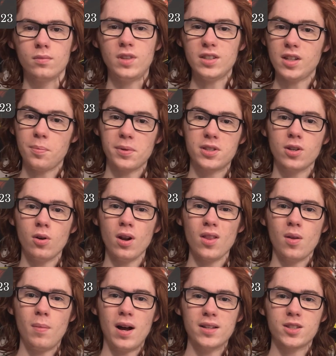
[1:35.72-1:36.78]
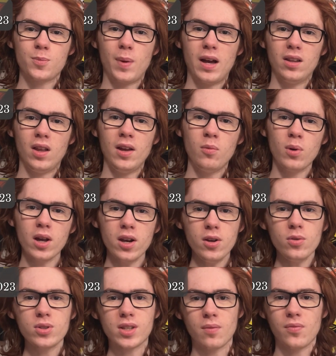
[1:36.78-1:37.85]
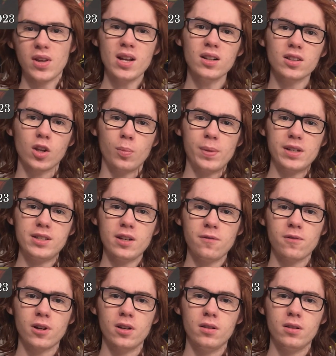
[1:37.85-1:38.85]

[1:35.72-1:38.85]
This episode on the mod spotlight, we're going to do something a little bit different.